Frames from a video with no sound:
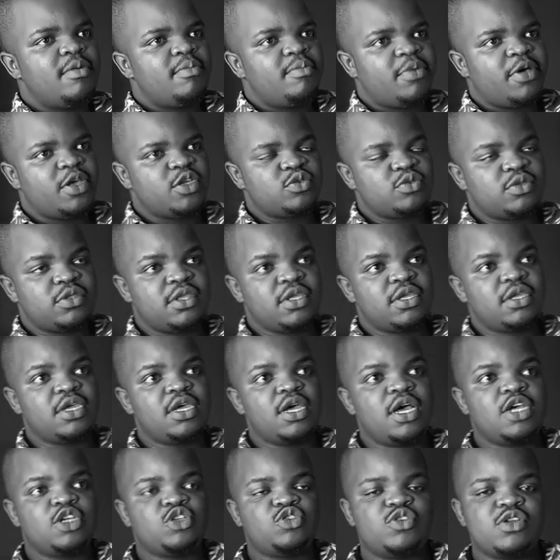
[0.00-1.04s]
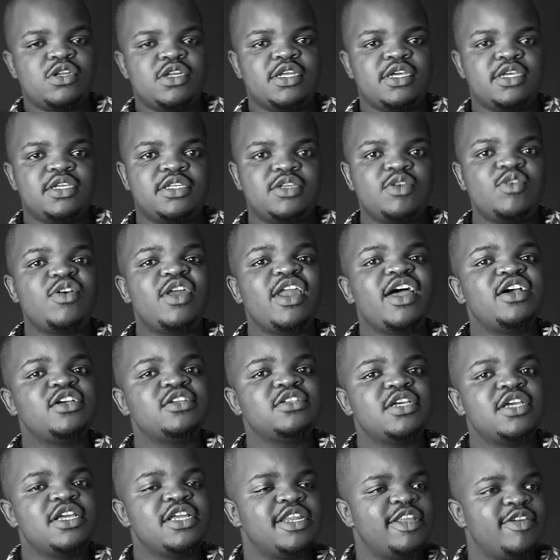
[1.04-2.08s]
pass with uh, straight days. When I was
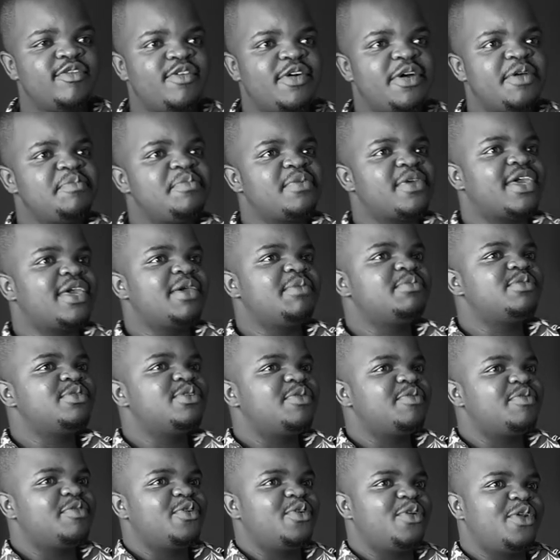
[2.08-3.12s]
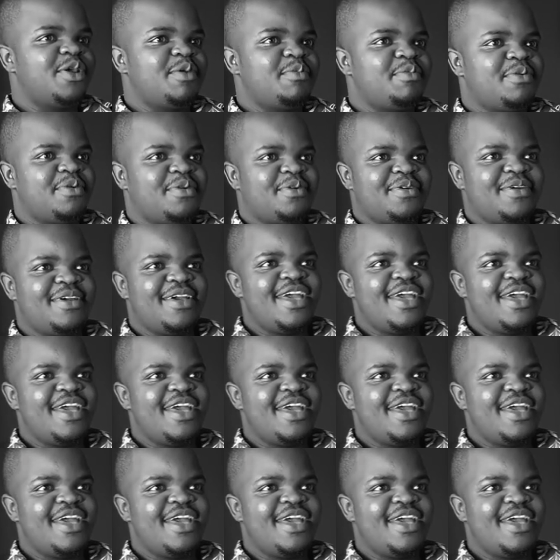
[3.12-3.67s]
A level, I became sort of a rebel.